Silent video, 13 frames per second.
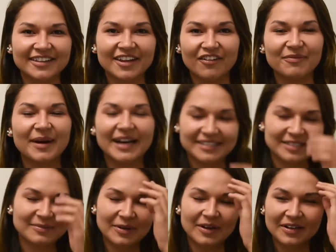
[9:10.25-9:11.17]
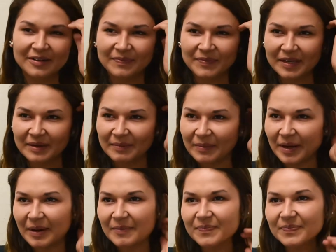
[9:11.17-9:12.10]
love basketball,
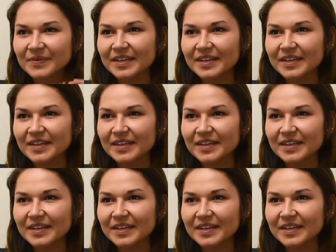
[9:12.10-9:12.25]
but